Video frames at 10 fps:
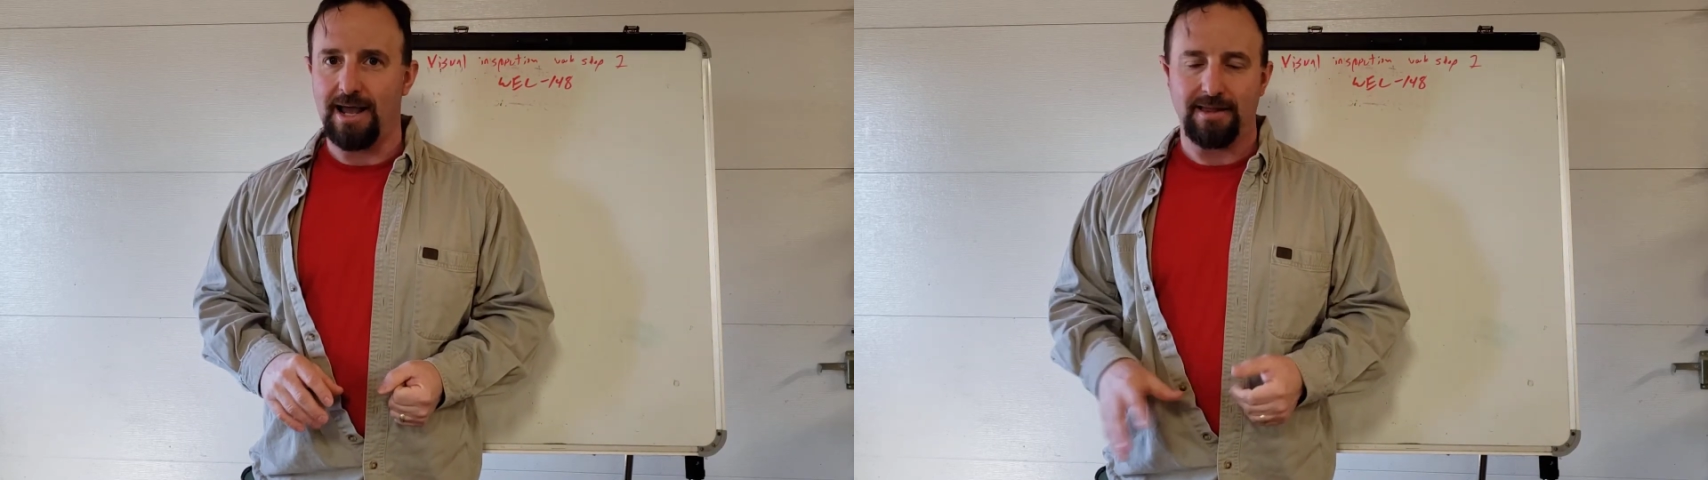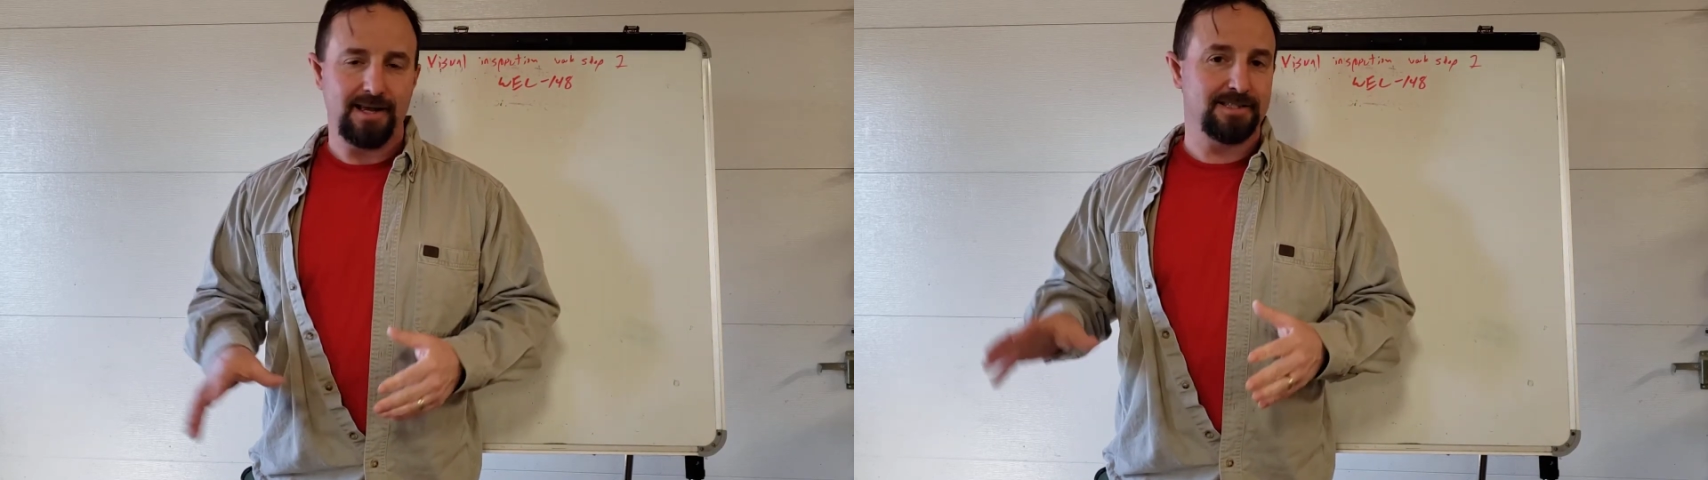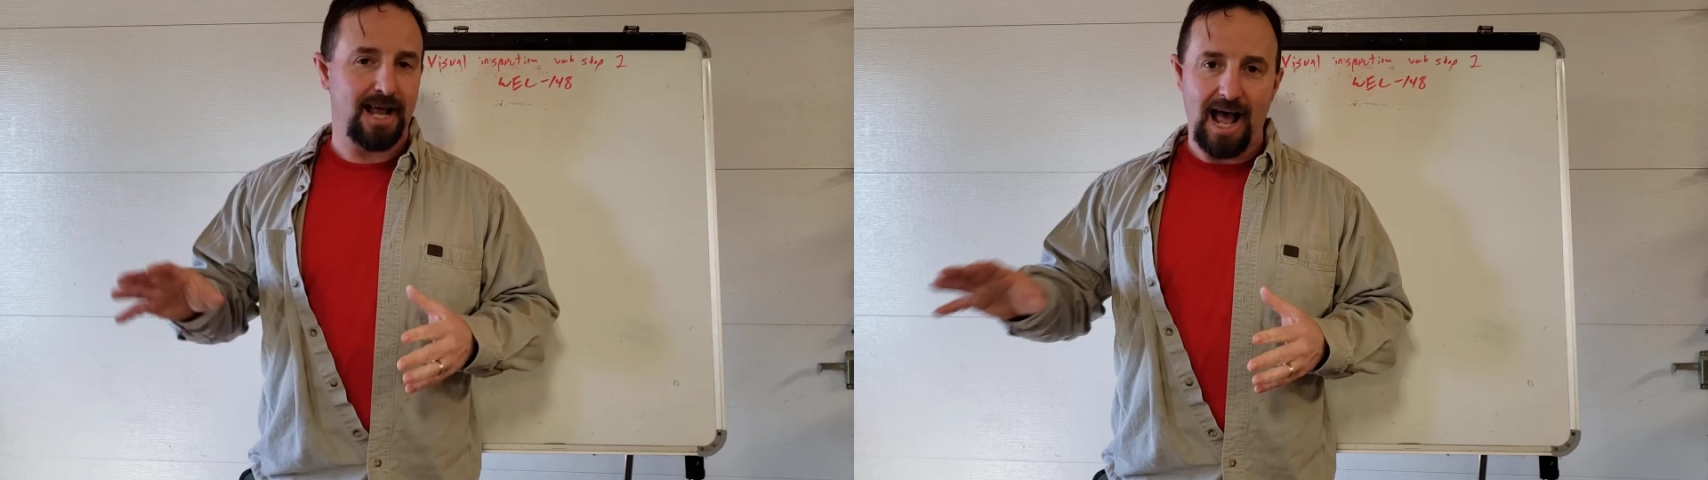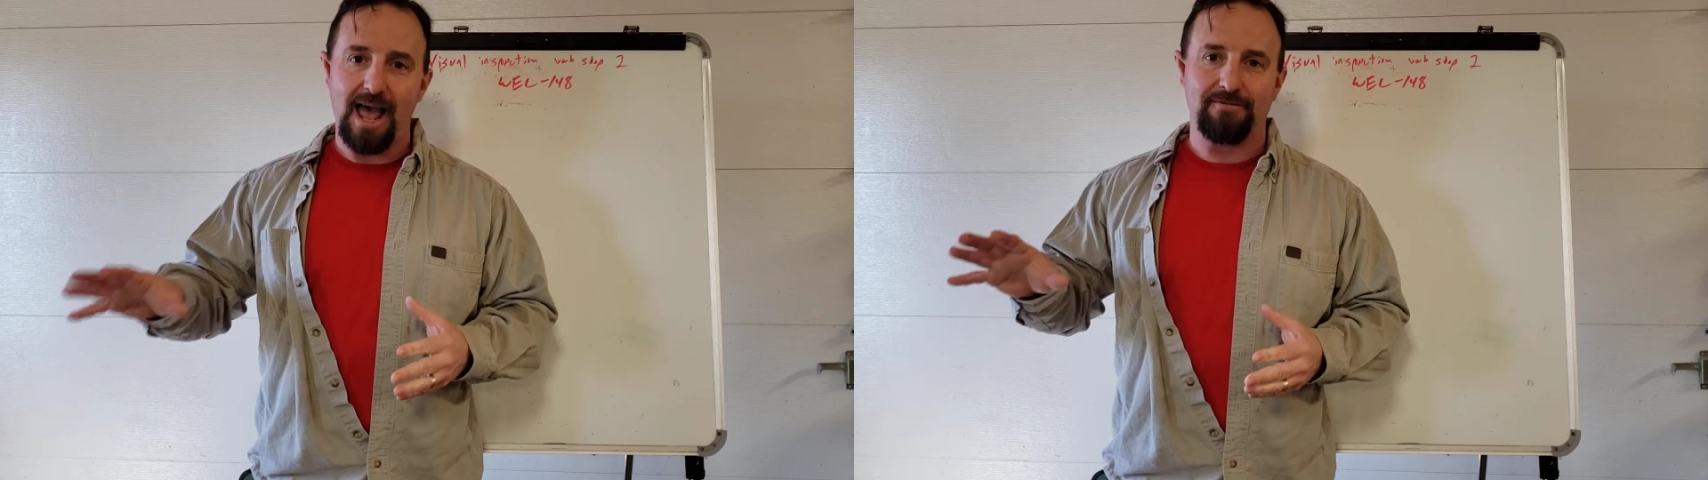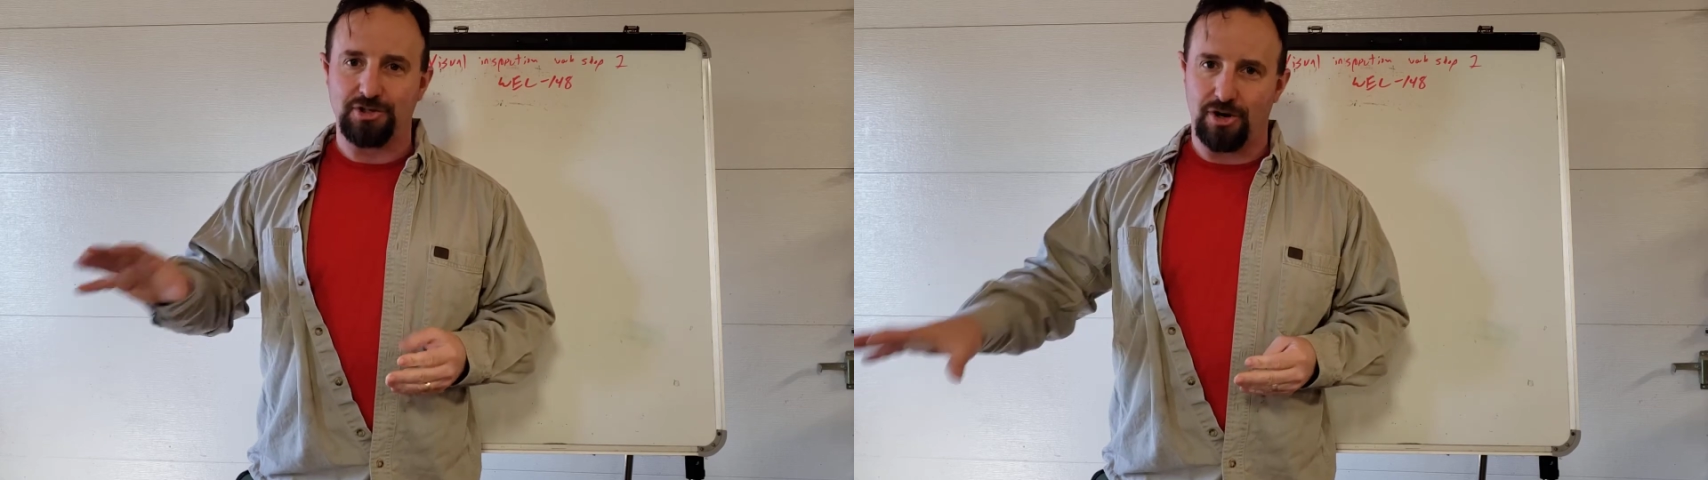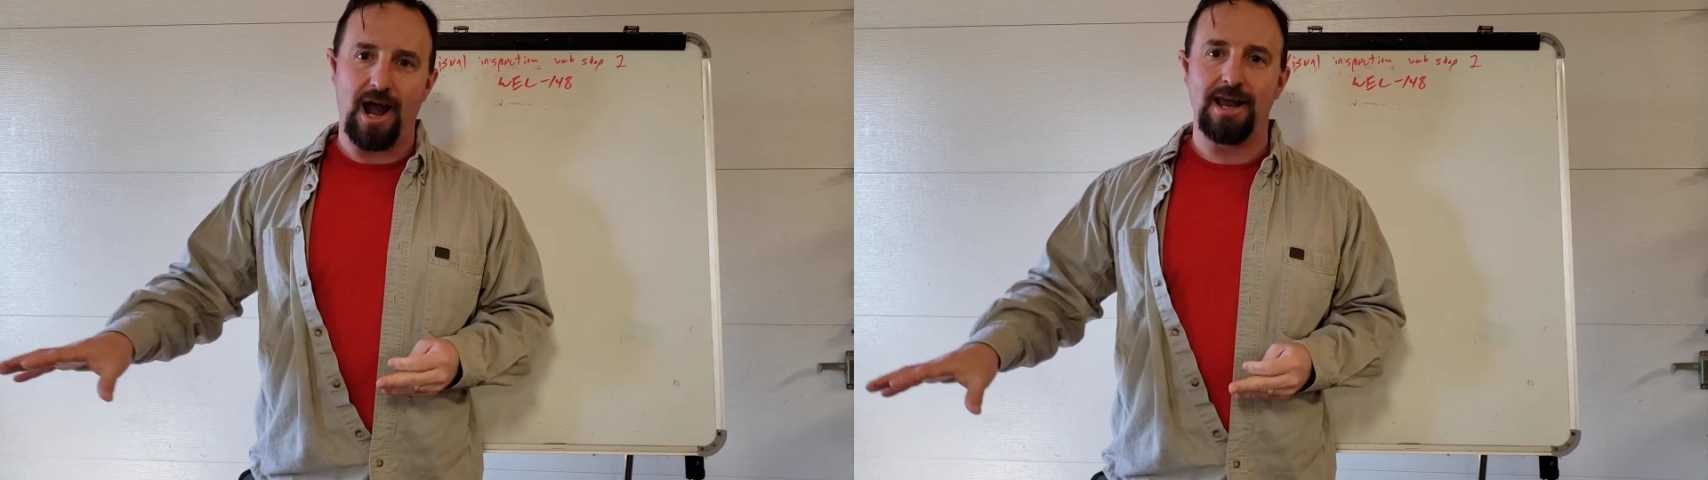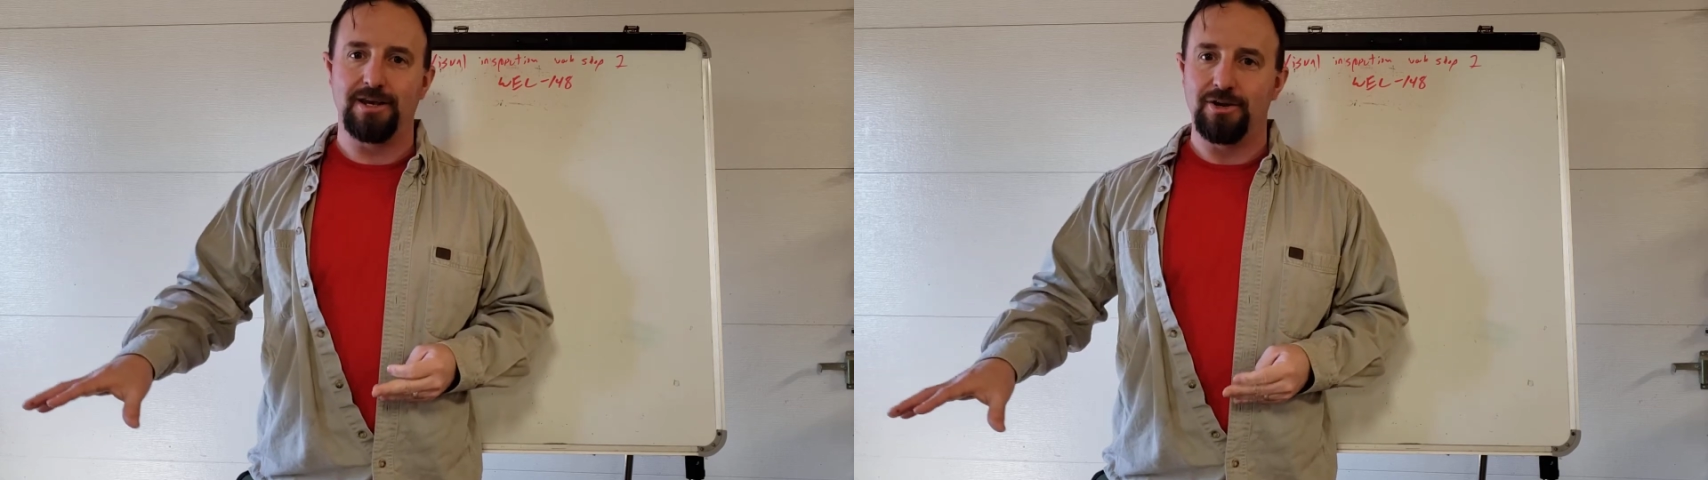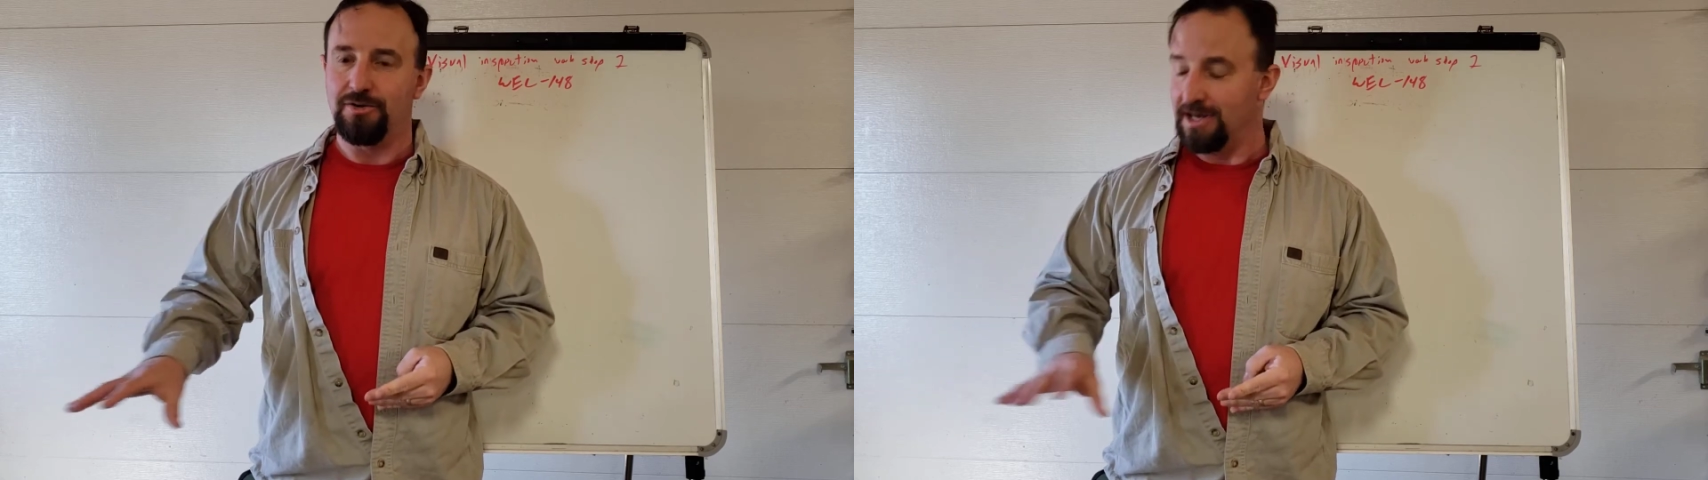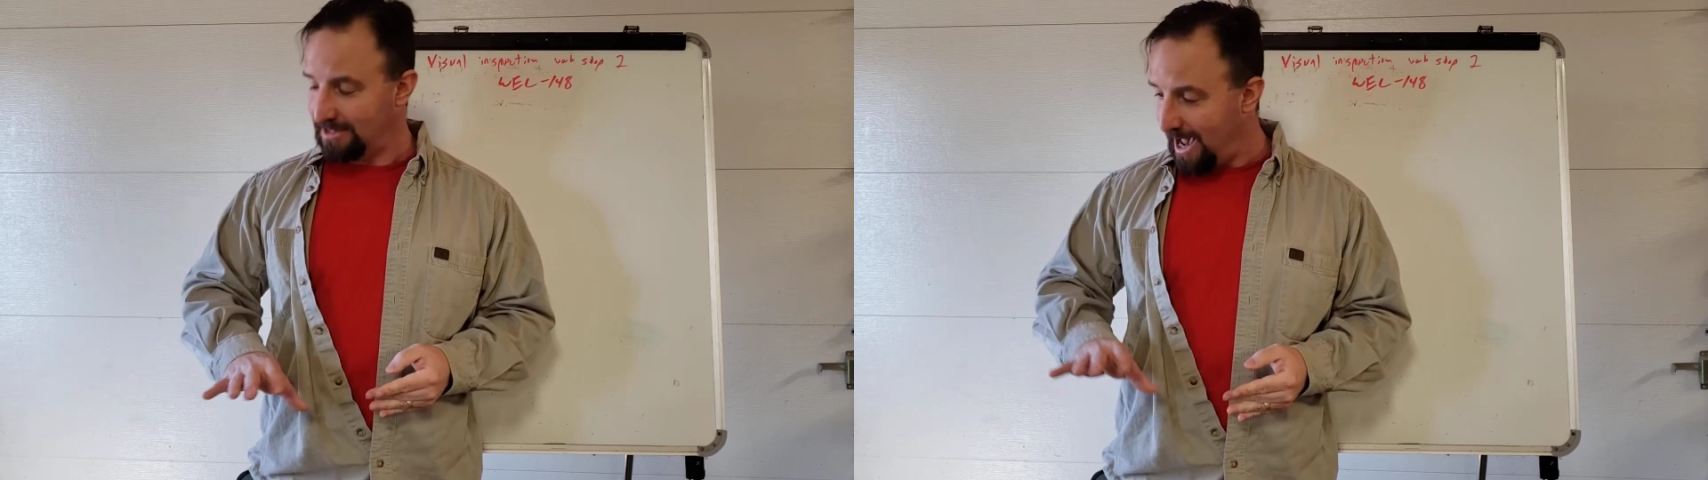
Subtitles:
And I have tried to do this.